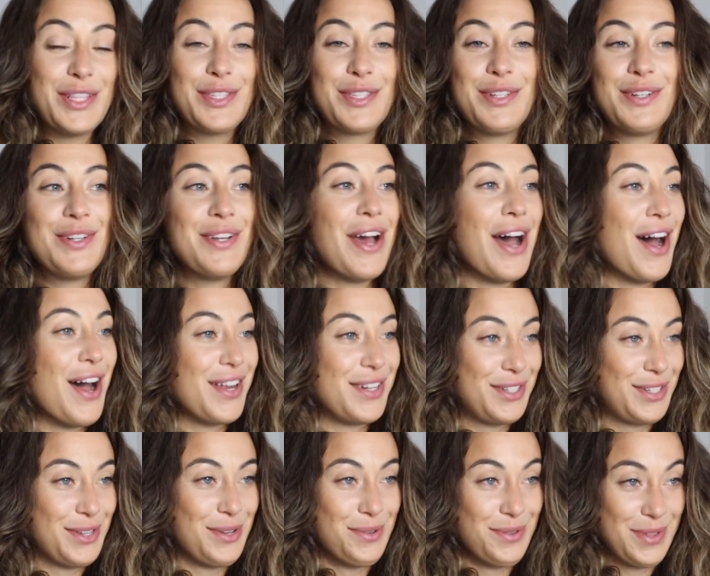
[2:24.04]
Let's not
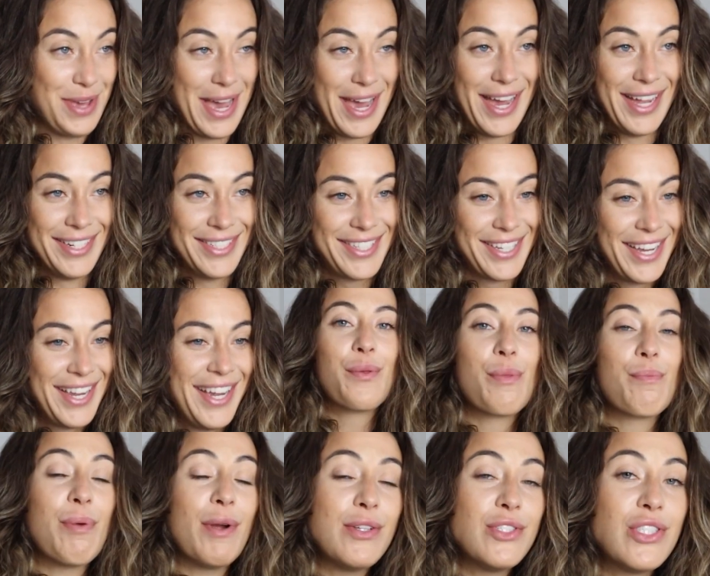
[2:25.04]
do that.
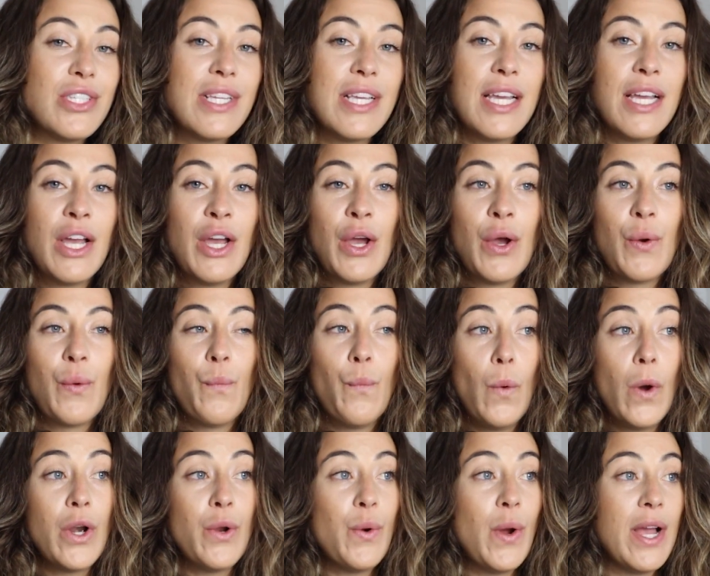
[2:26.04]
Personally,
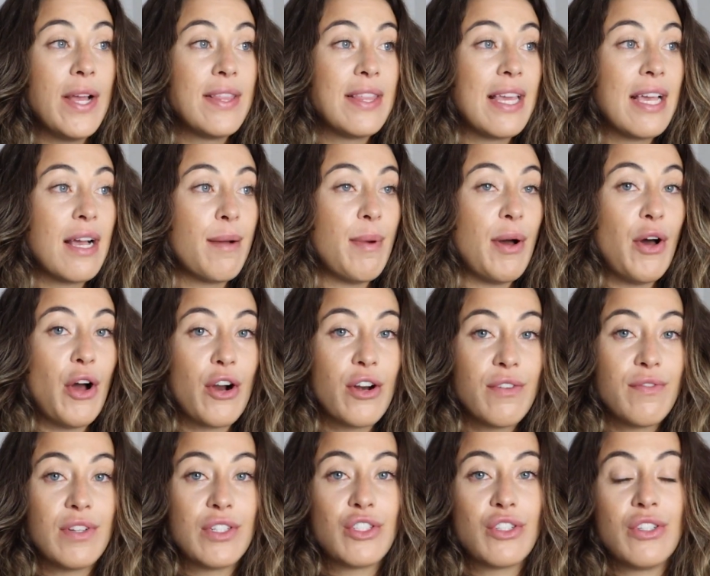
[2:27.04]
what do I think about
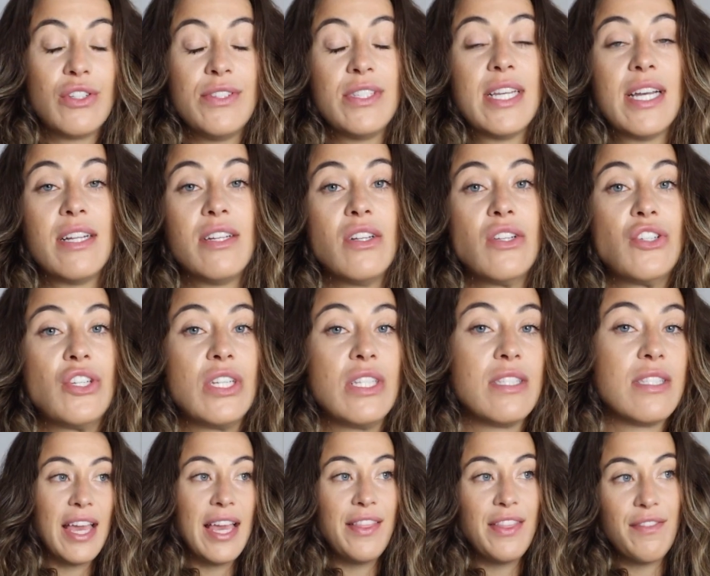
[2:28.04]
artificial
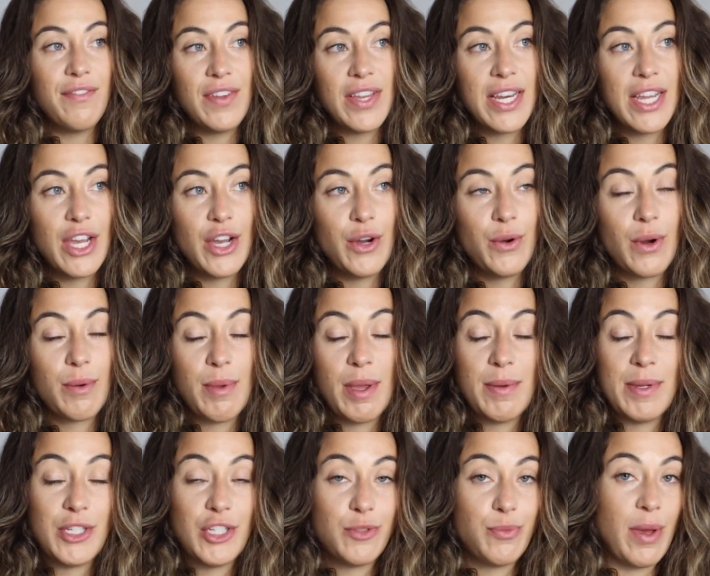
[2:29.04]
intelligence? In the video, or
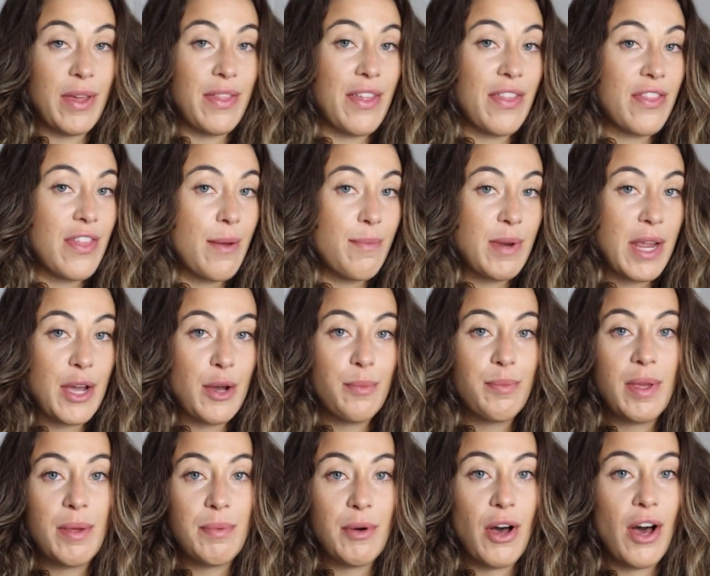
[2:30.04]
maybe just by the thumbnail,
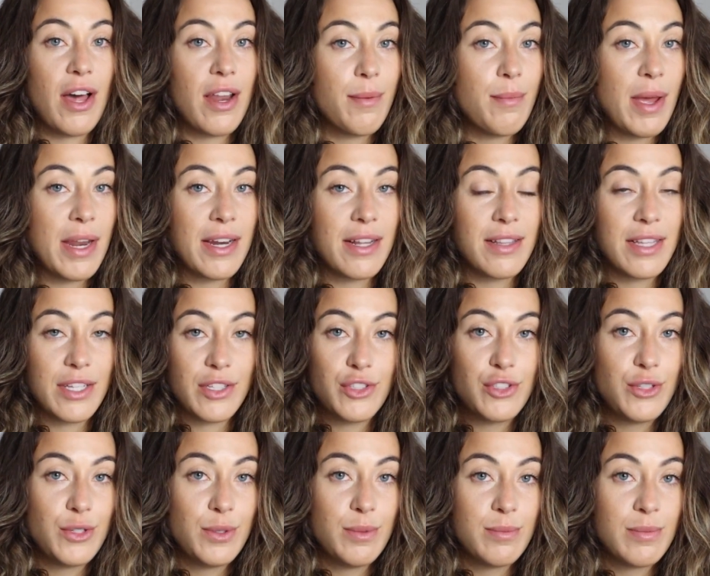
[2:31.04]
people automatically
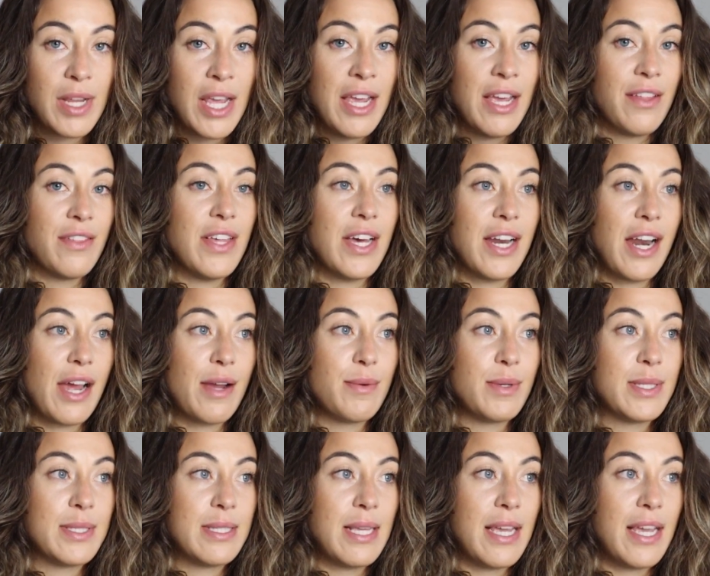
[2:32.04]
assumed that I
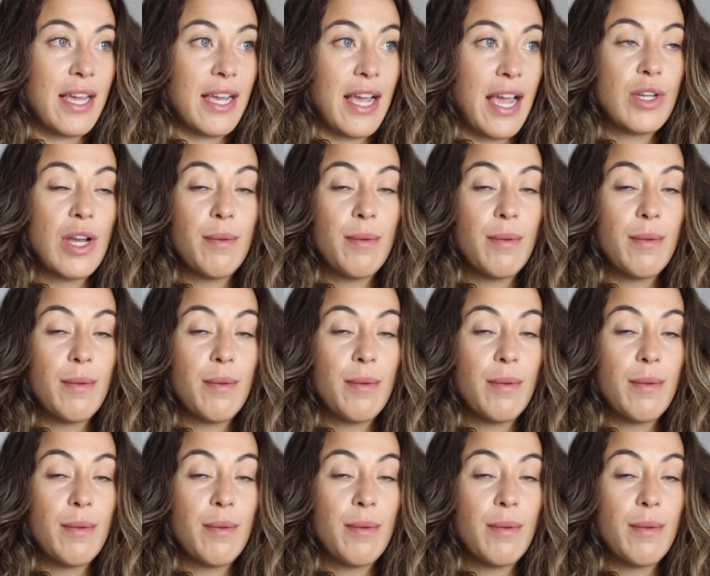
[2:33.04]
was saying